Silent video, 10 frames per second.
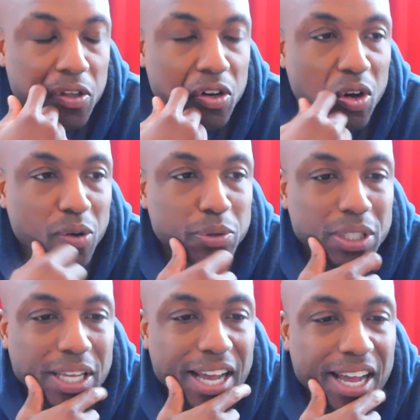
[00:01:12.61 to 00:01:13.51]
You know, it
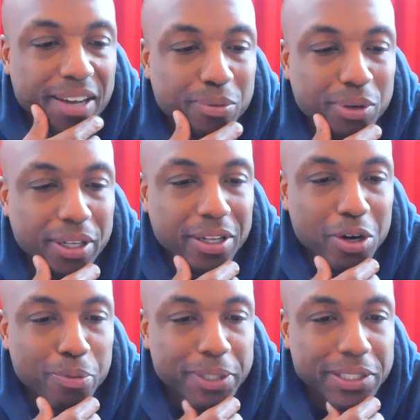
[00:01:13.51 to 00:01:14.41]
was a guy, one of the
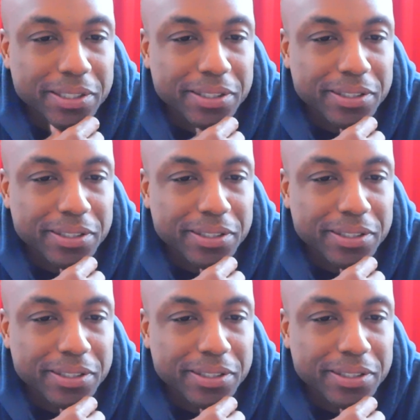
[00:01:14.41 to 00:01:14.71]
homies,